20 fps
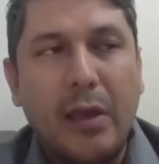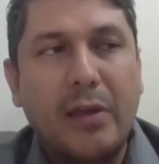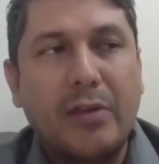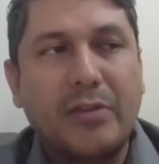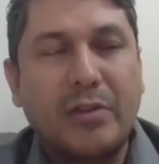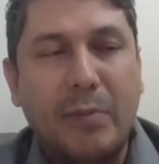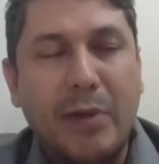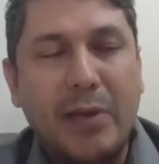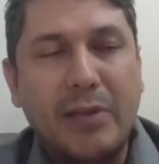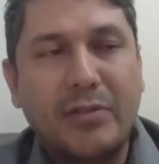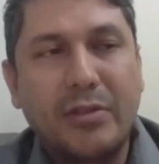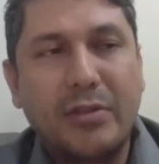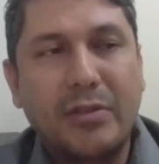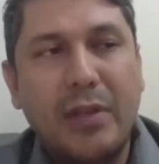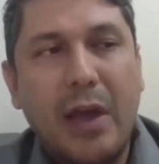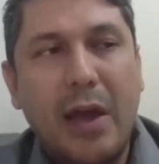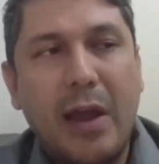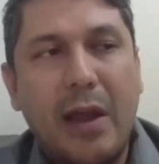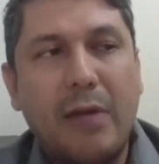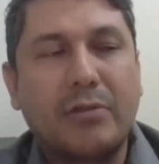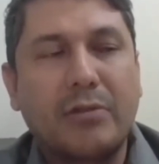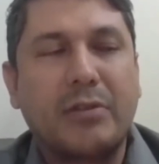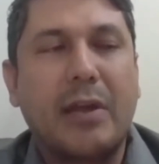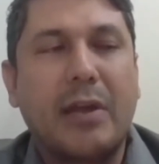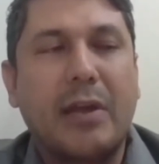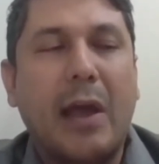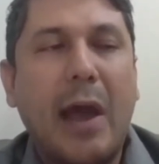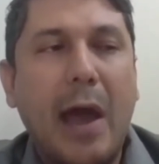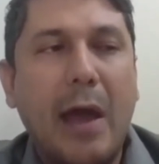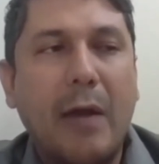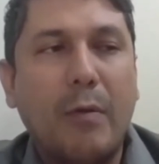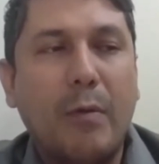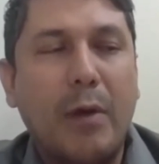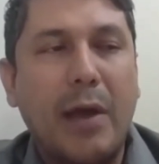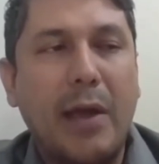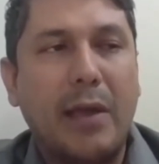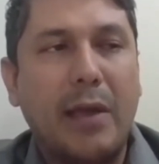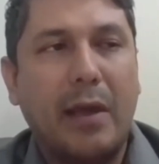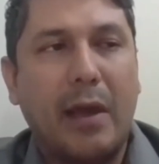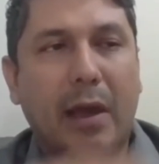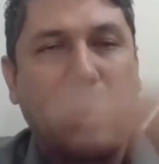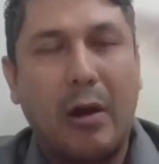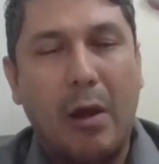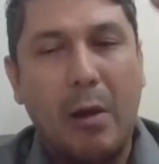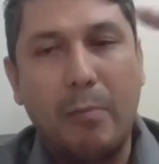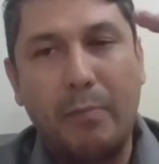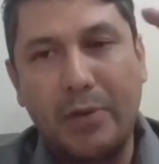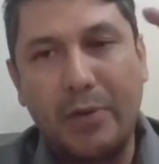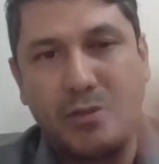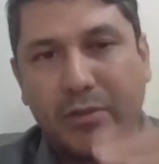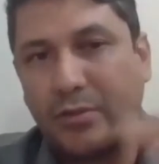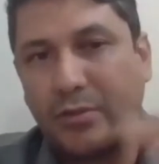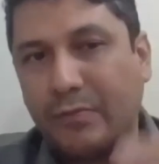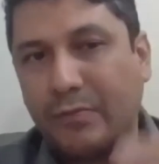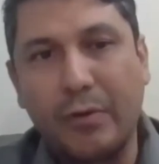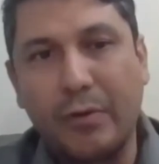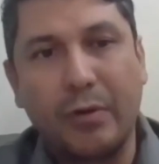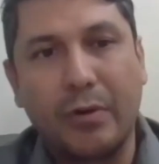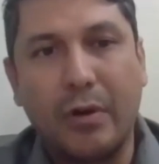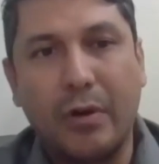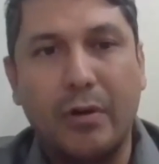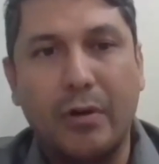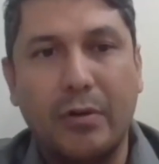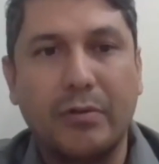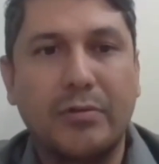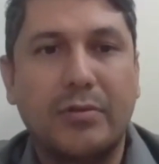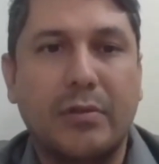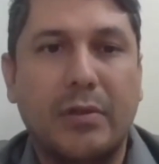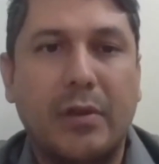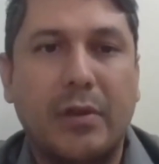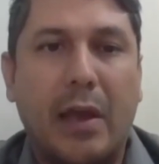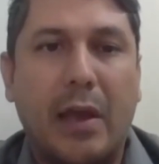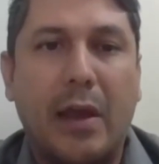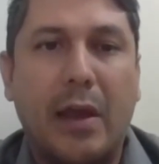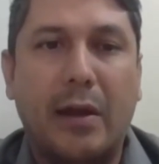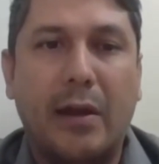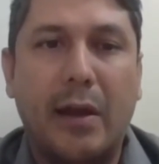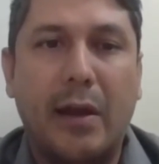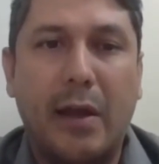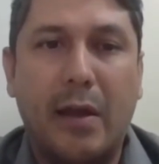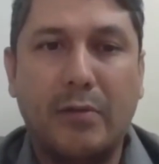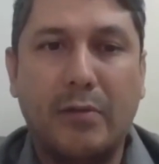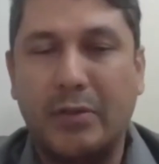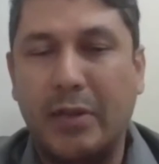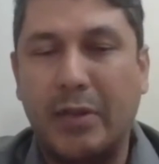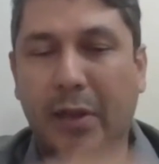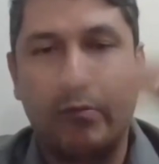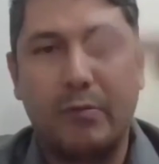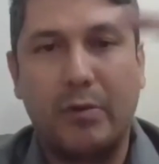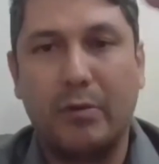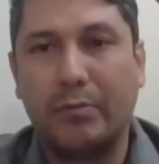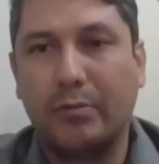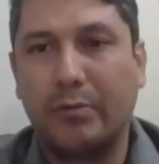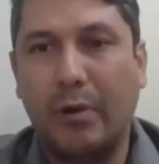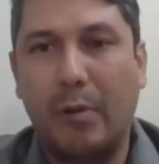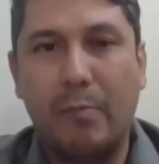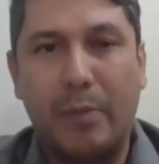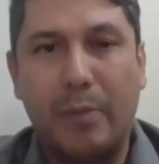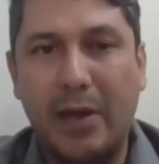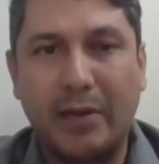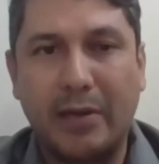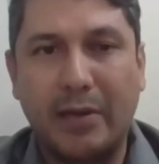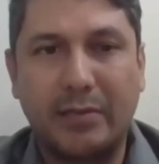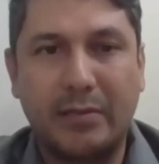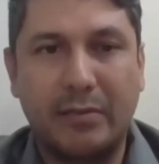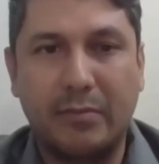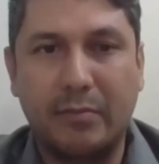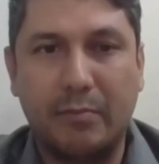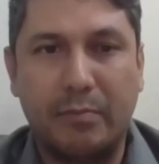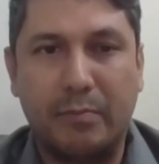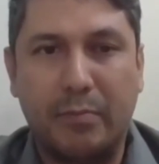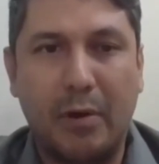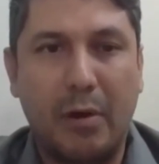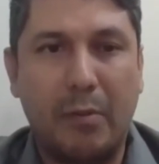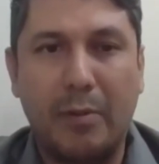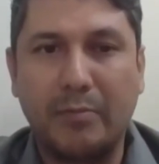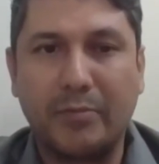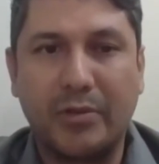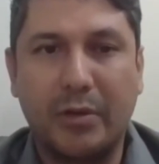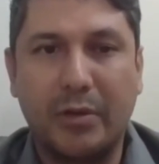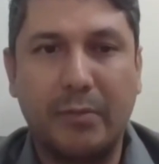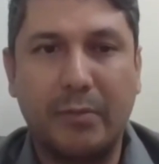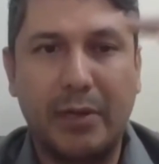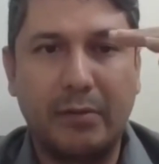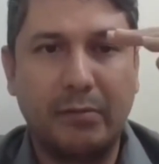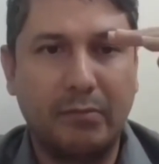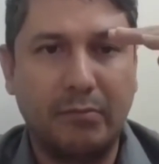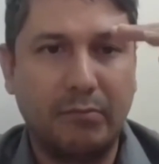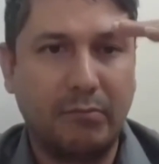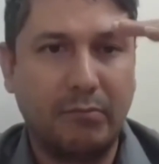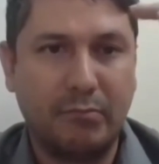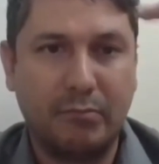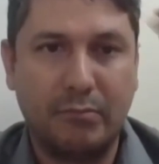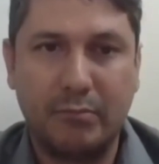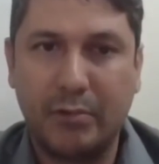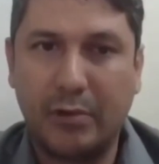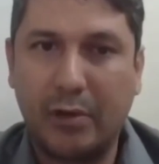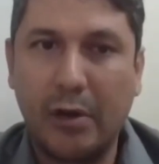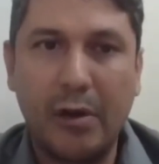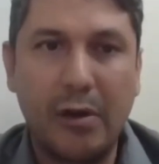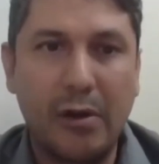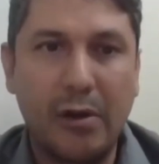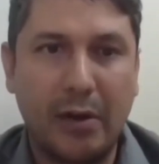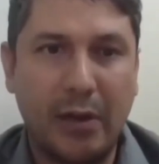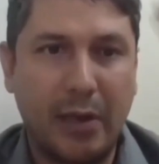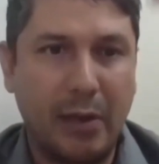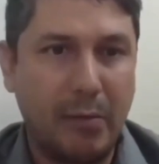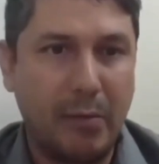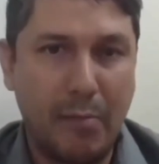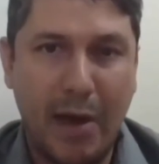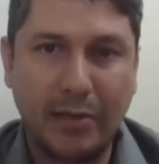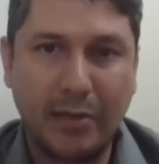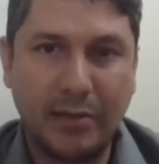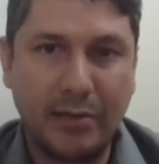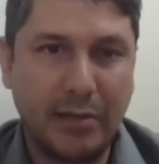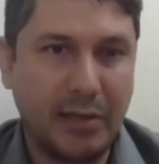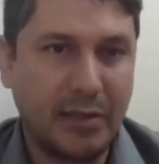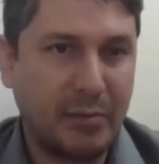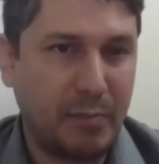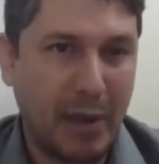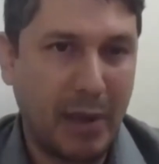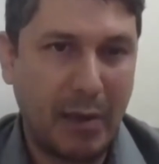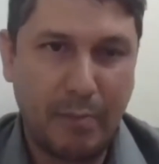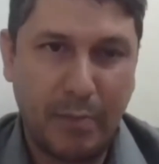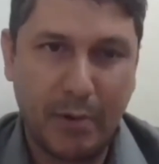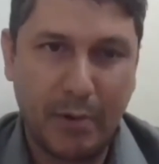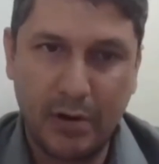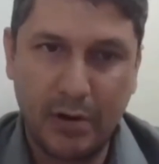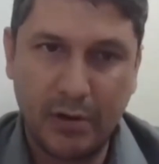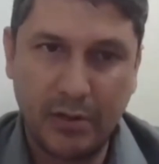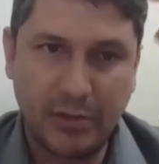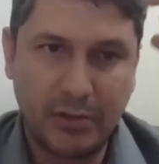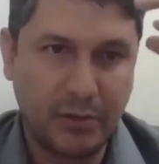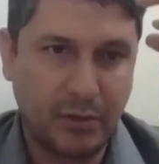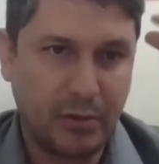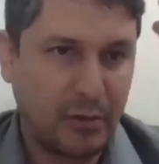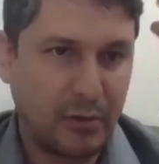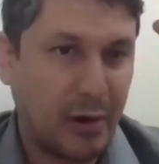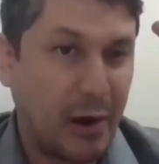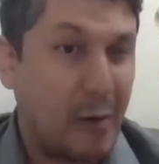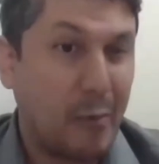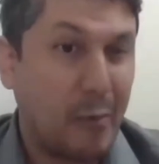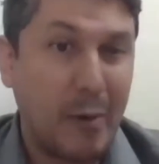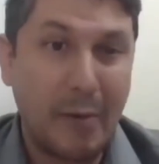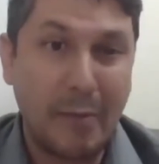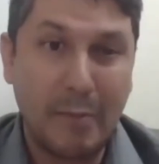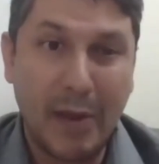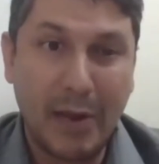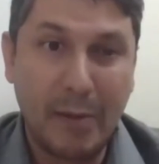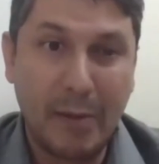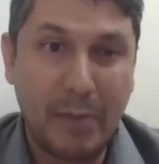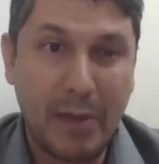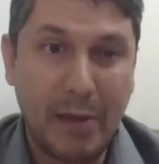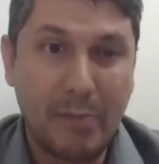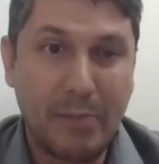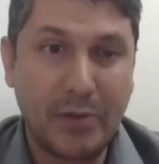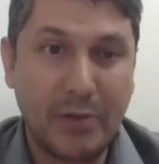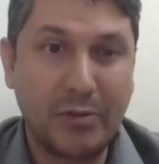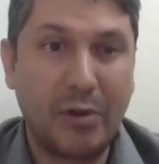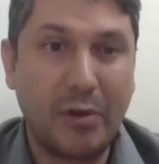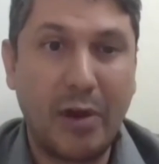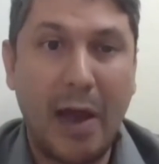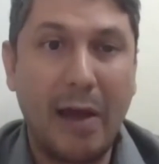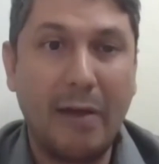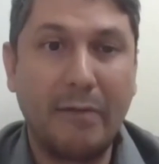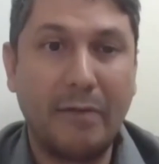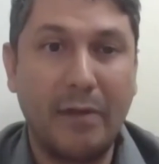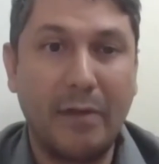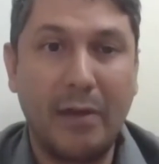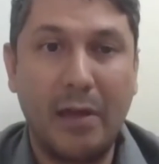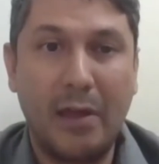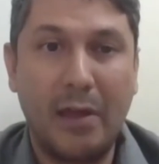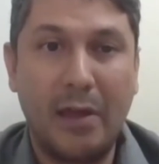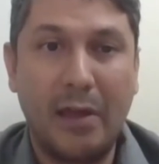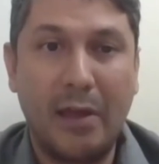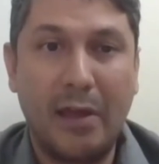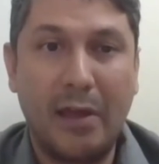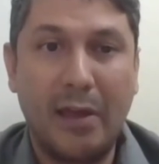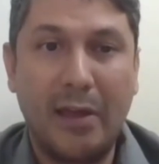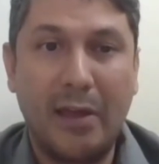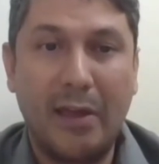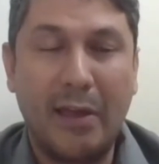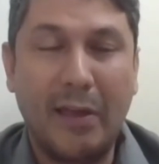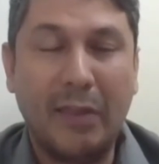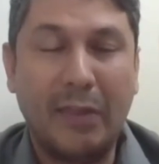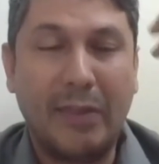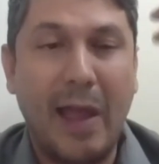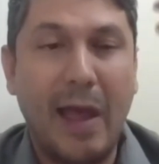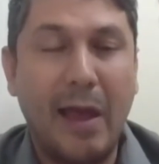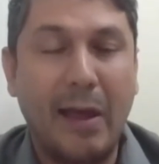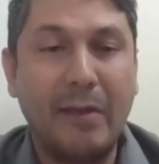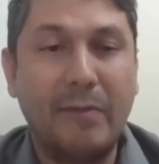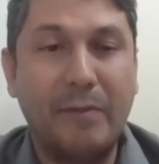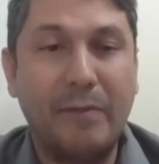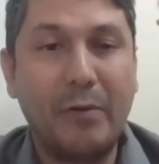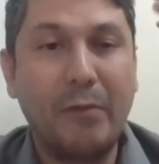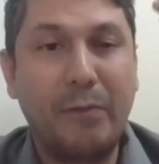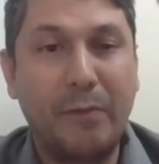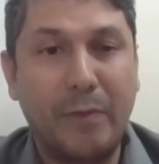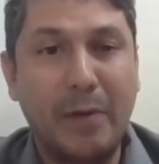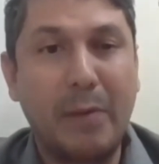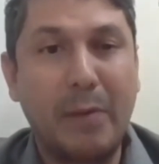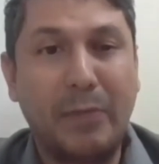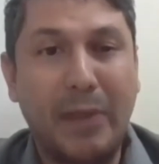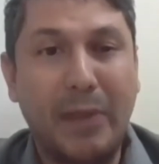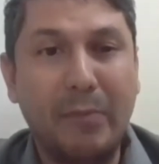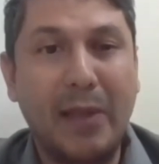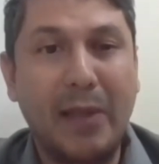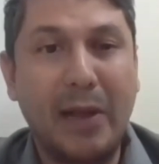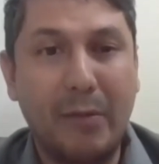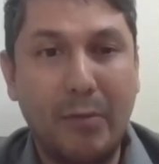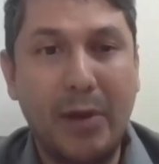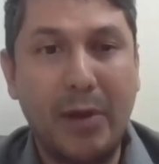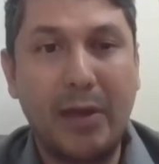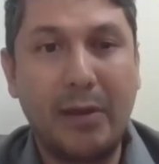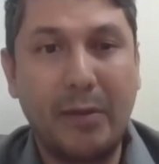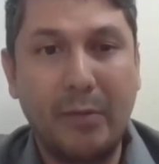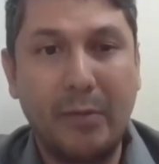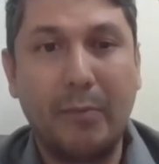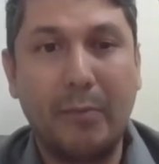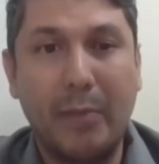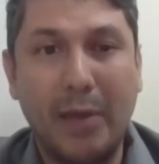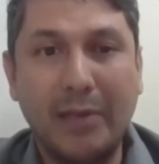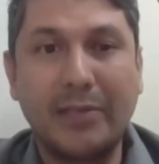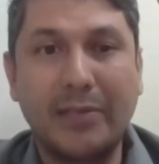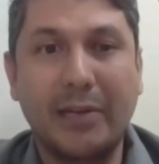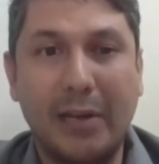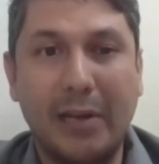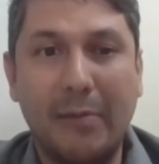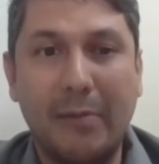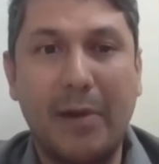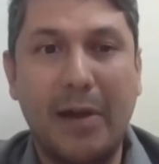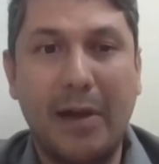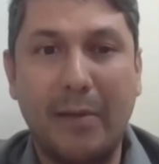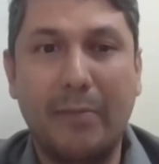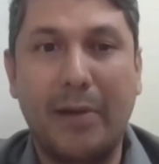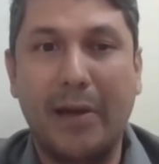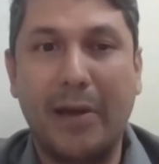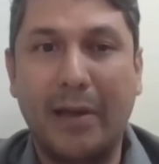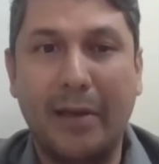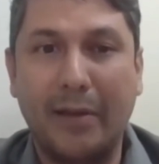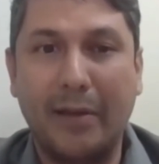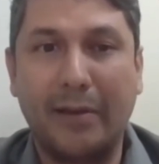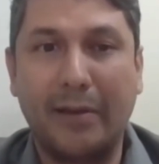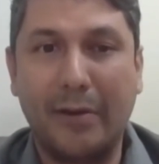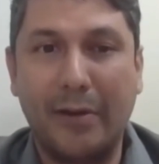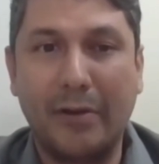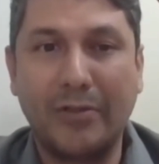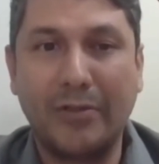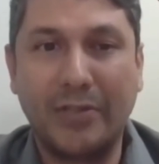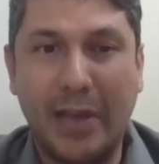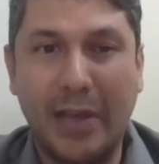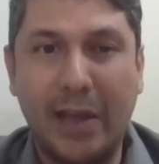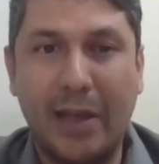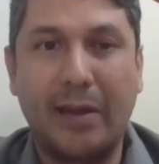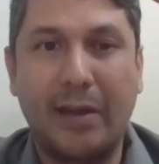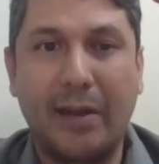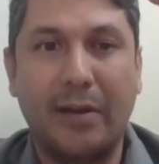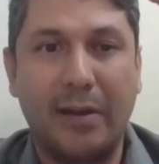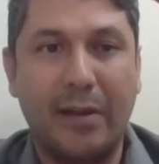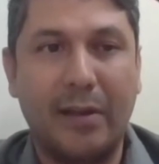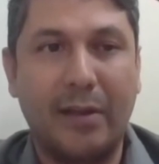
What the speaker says: So based on that, I was like, how do I accomplish those 4 goals? And I was like, well, complex problem solving, clearly my 6 papers or however many papers you have, that if you flip them that way, basically by saying